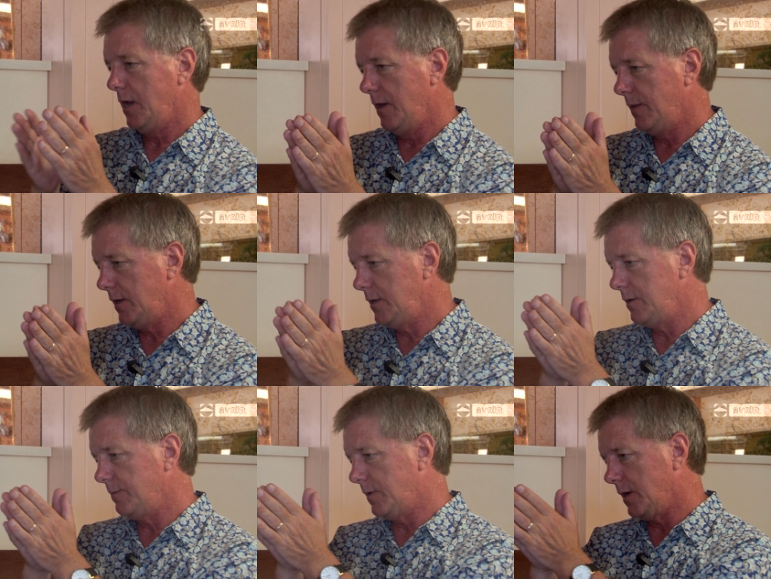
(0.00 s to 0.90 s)
And then
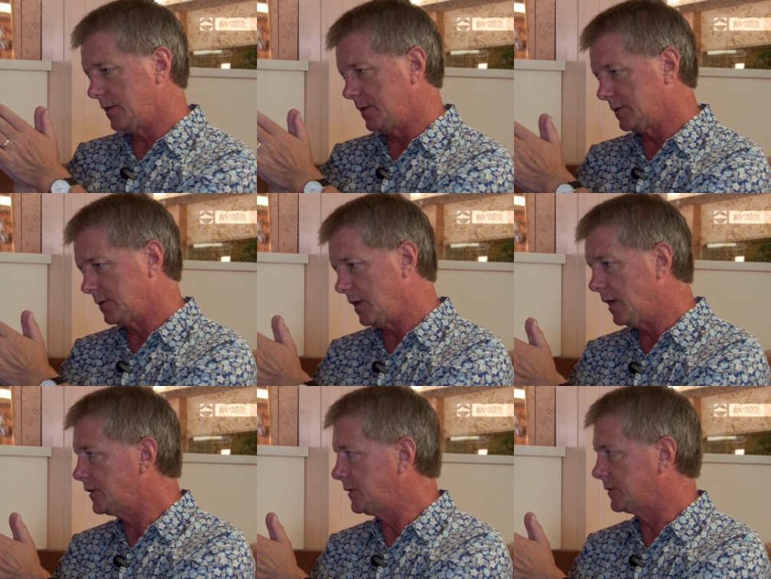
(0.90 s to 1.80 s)
you've got this
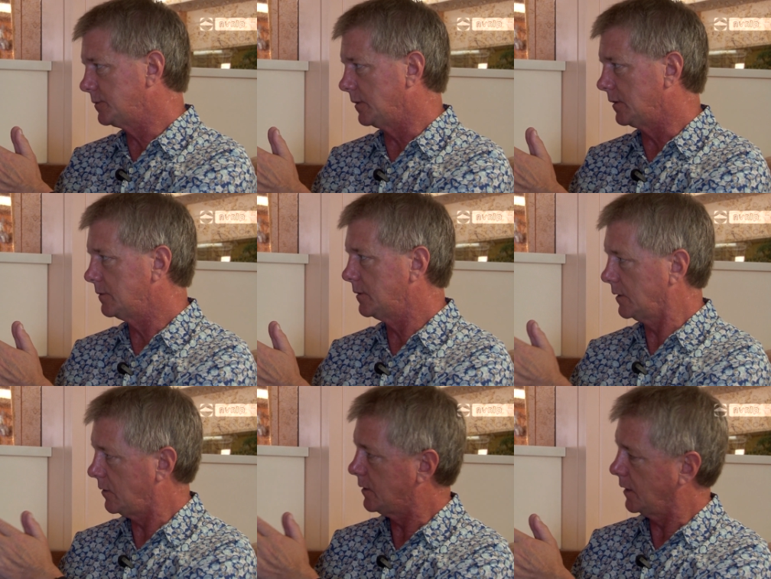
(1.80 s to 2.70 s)
conscious world, we
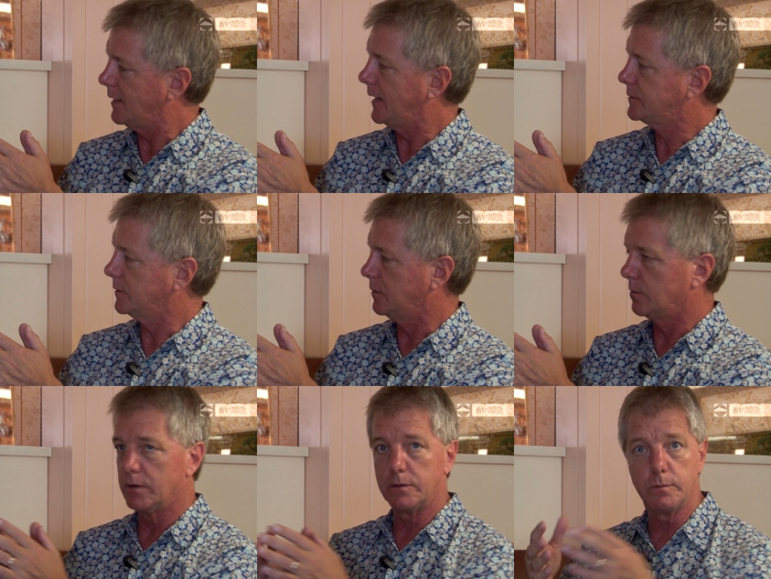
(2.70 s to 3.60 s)
call the classical
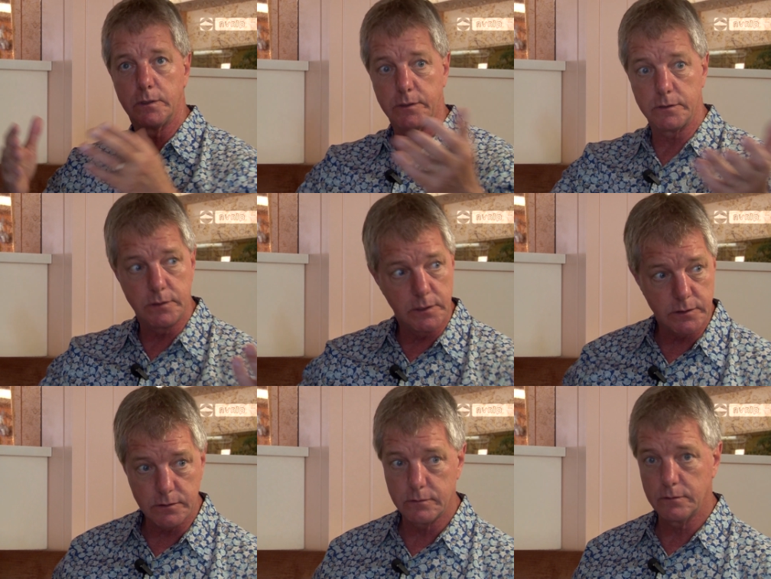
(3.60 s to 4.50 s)
world, which is
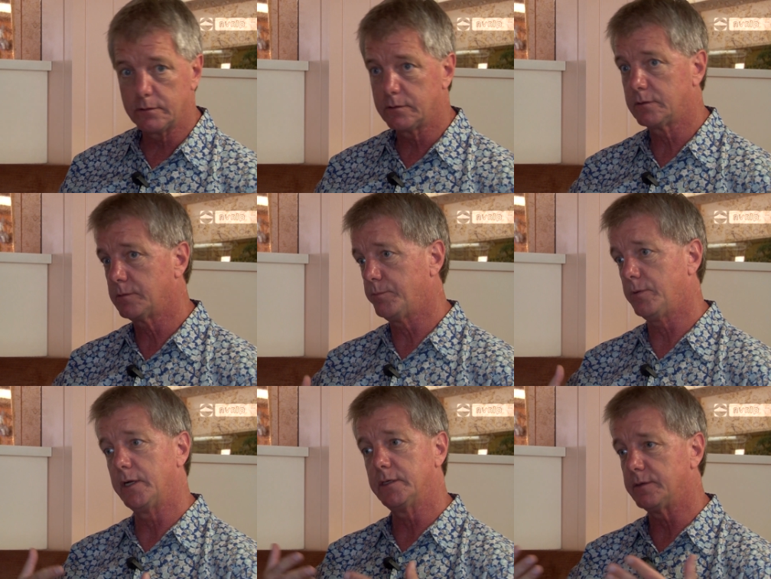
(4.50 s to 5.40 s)
this
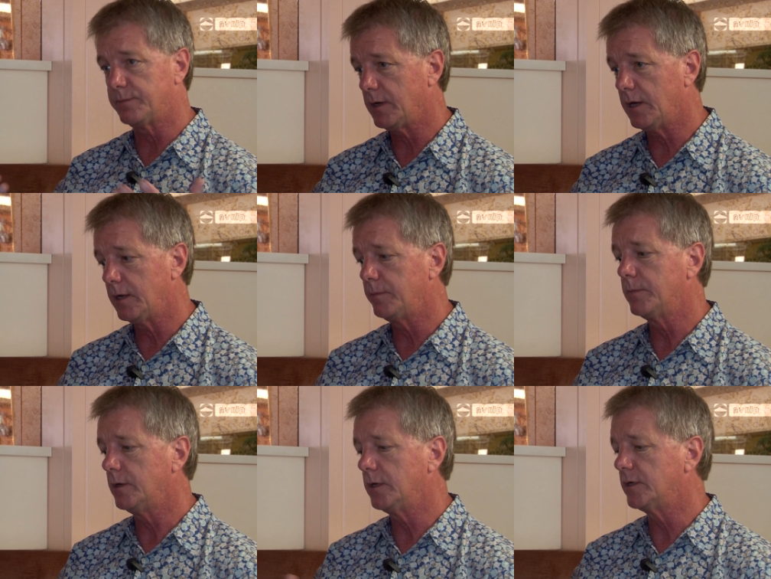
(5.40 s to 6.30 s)
place of time
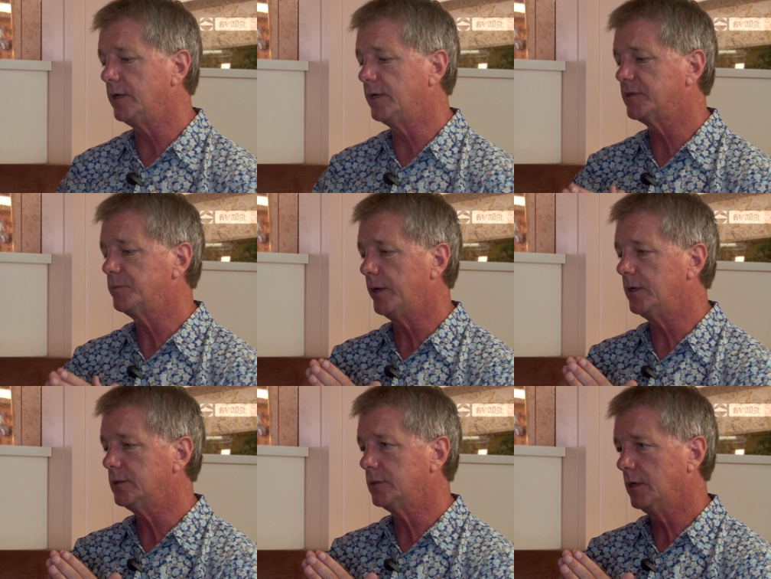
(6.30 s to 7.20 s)
and, and
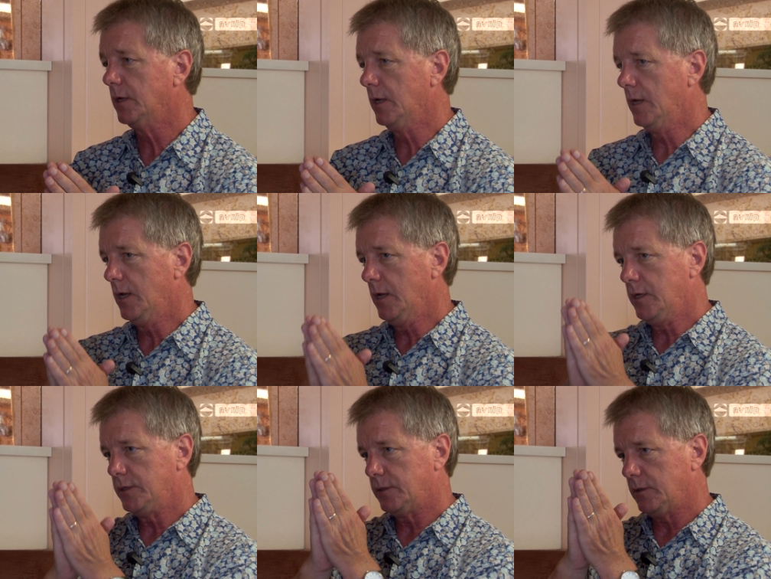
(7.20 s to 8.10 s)
space.
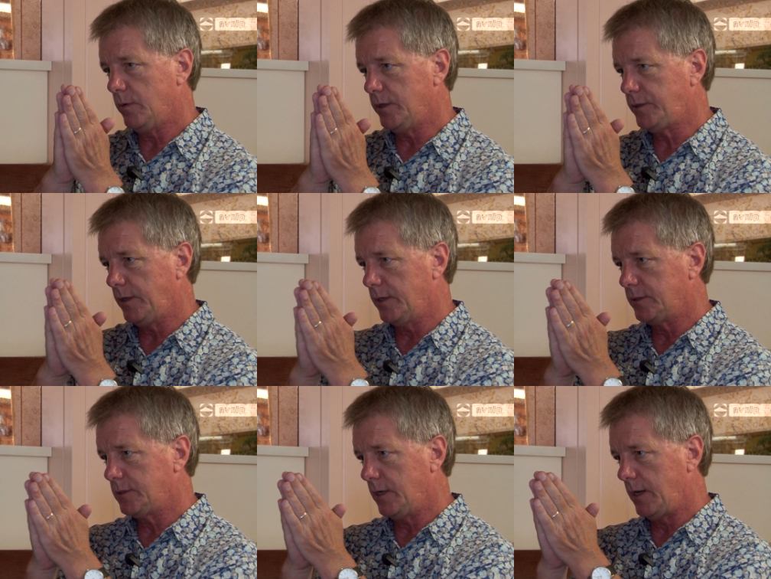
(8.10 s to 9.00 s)
So the question
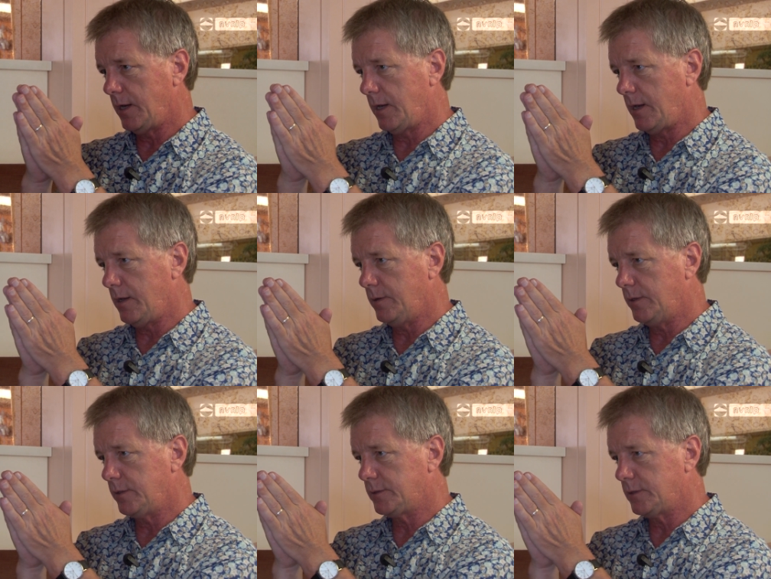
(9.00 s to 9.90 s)
is, how
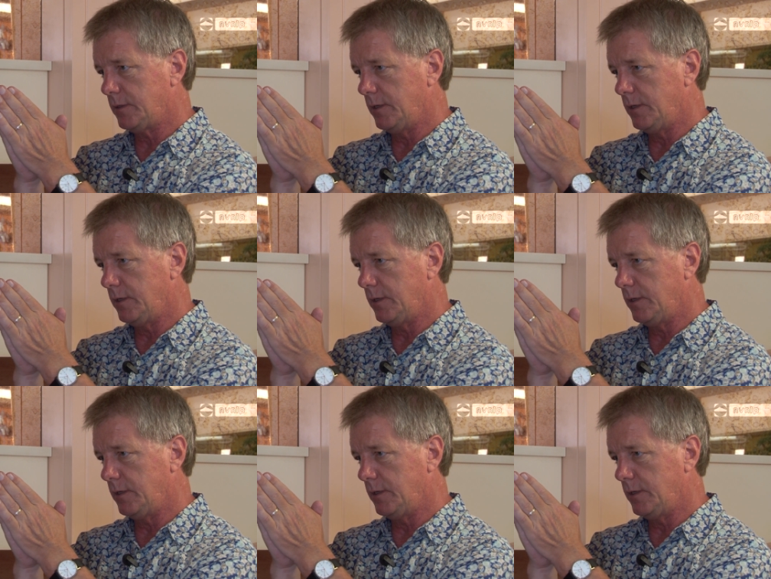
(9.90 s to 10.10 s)
does